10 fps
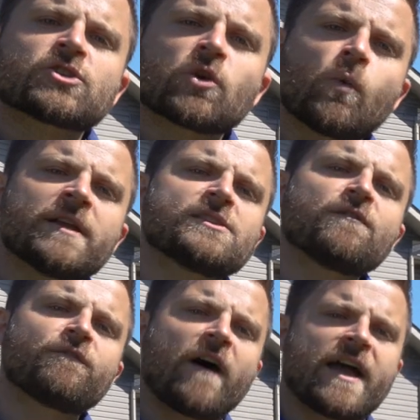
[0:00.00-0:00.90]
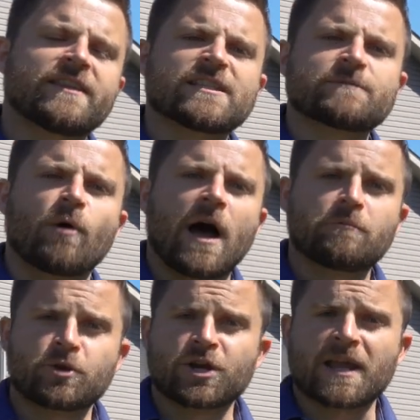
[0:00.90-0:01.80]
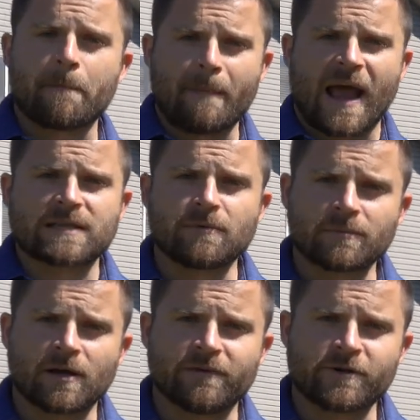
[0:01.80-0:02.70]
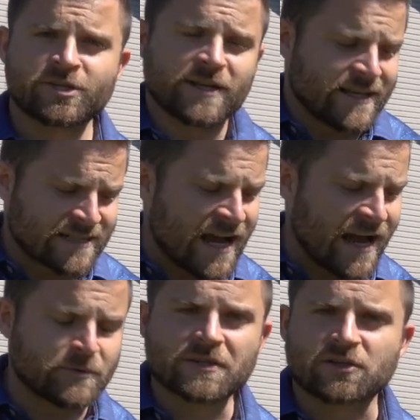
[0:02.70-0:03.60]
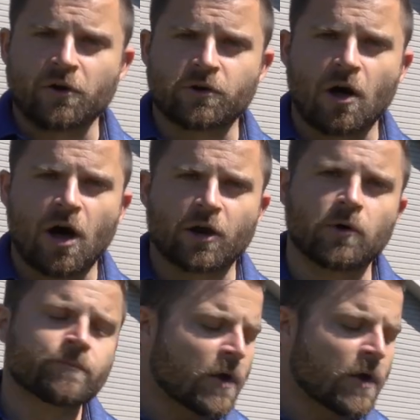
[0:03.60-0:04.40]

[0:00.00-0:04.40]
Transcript: So once you find the spot where you're gonna get maximum coverage, it's time to install your OtO.